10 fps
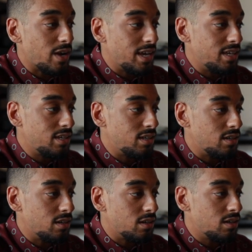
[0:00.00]
right
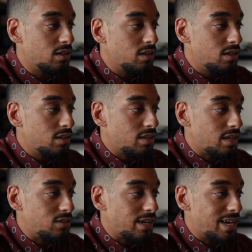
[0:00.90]
here that
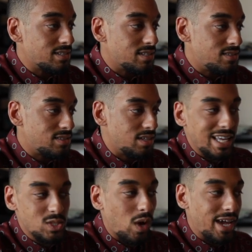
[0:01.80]
you guys can see.
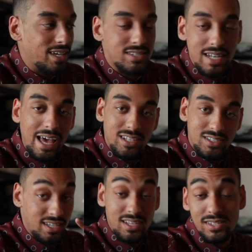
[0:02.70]
That's why
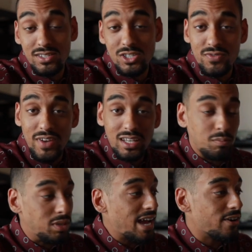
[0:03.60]
he doesn't just fade to
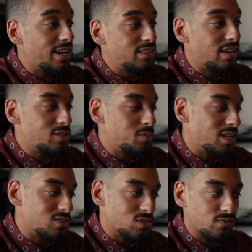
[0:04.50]
black right there. It's
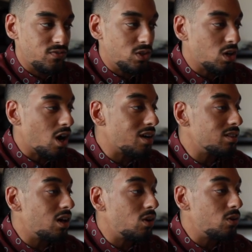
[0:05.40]
because there's a fill card
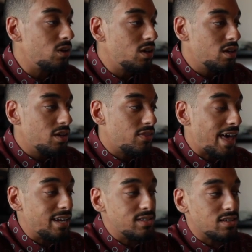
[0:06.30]
low
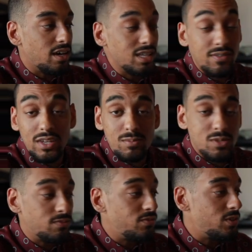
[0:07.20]
that is giving him
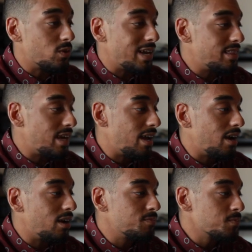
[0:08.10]
some fill right
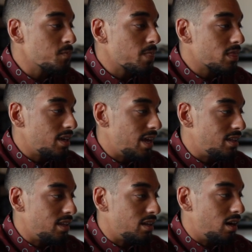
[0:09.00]
there.
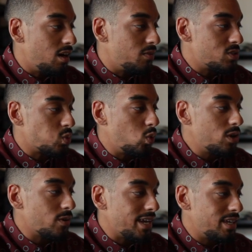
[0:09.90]
And then this
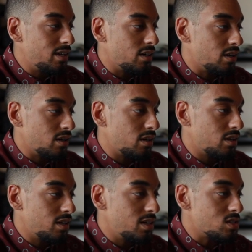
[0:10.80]
wood right here
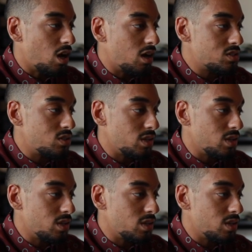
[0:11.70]
is also